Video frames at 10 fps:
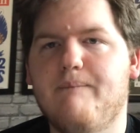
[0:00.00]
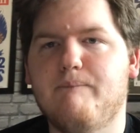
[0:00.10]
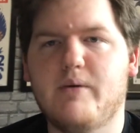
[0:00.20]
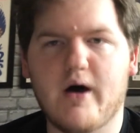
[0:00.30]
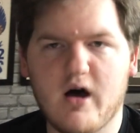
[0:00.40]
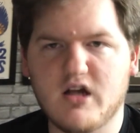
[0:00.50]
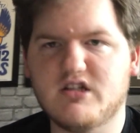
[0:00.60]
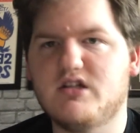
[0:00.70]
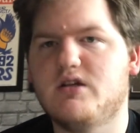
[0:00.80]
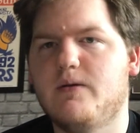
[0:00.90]

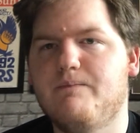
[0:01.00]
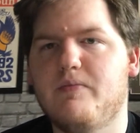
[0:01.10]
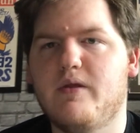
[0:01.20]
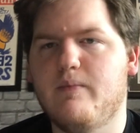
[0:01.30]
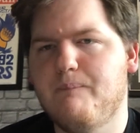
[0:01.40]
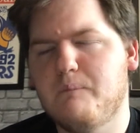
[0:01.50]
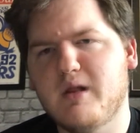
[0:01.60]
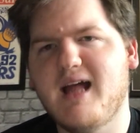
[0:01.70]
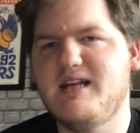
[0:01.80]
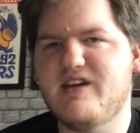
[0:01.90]
pass,
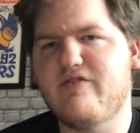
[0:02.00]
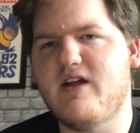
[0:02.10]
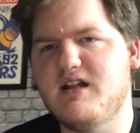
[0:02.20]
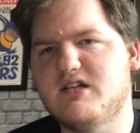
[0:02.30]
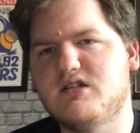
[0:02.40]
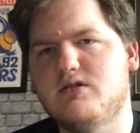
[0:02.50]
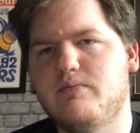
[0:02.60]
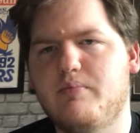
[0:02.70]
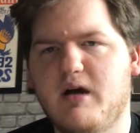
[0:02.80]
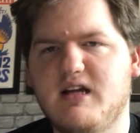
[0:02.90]
play defense,
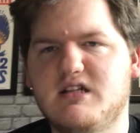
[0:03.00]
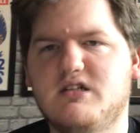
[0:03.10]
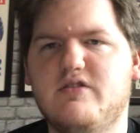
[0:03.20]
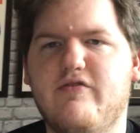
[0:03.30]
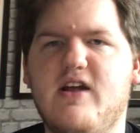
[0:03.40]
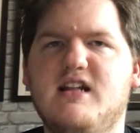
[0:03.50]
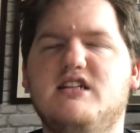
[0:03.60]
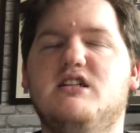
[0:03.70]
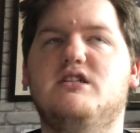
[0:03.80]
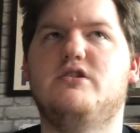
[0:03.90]
but his defense
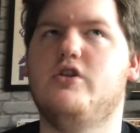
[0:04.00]
is